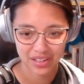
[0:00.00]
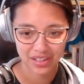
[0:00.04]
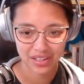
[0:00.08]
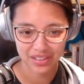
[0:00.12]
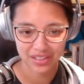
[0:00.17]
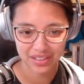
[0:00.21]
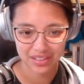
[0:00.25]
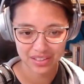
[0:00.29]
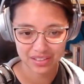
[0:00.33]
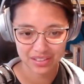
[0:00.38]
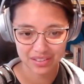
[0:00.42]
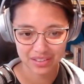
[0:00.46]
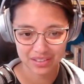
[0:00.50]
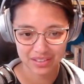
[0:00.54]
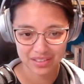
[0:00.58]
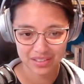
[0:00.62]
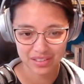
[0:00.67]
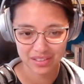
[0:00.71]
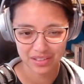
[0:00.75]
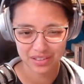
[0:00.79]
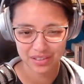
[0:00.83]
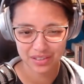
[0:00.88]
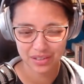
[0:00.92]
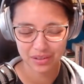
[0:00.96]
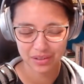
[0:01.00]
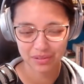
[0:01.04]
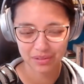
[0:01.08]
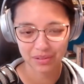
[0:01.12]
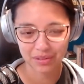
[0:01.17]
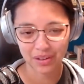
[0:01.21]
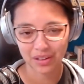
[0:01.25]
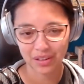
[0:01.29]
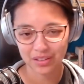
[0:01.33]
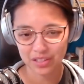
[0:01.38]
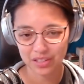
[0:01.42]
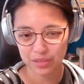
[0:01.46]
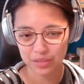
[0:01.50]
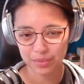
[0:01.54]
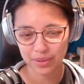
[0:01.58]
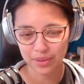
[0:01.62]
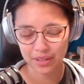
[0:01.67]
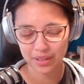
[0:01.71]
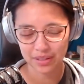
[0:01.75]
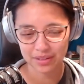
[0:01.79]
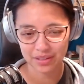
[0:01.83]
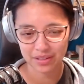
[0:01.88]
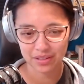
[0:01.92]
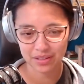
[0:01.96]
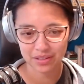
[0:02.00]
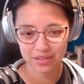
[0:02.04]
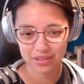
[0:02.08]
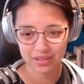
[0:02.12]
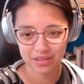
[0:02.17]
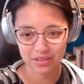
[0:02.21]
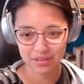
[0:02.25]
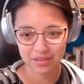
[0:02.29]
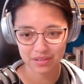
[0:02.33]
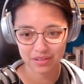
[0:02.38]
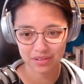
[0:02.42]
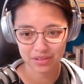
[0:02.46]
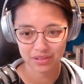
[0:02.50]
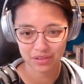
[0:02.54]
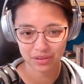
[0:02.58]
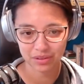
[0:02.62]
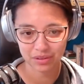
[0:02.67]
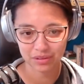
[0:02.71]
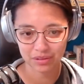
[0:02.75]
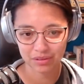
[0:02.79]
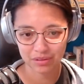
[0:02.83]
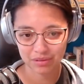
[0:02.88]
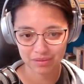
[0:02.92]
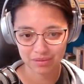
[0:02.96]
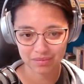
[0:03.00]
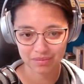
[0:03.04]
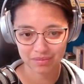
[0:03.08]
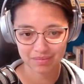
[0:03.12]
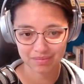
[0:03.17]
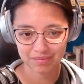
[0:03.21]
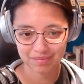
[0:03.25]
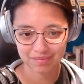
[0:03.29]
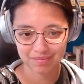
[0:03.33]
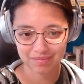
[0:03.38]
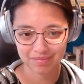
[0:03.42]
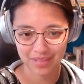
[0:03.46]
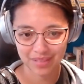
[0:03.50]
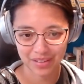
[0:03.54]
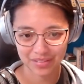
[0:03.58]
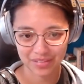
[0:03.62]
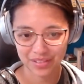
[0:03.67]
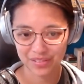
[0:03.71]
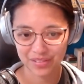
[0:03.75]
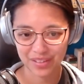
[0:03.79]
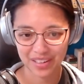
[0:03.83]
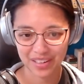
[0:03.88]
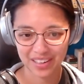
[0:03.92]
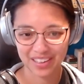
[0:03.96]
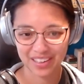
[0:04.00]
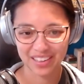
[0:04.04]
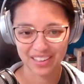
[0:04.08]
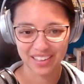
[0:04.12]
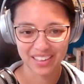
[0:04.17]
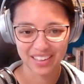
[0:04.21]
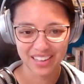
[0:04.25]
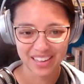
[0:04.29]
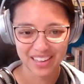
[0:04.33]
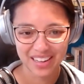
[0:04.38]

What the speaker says: I think it's hard to go wrong just because it's so everywhere.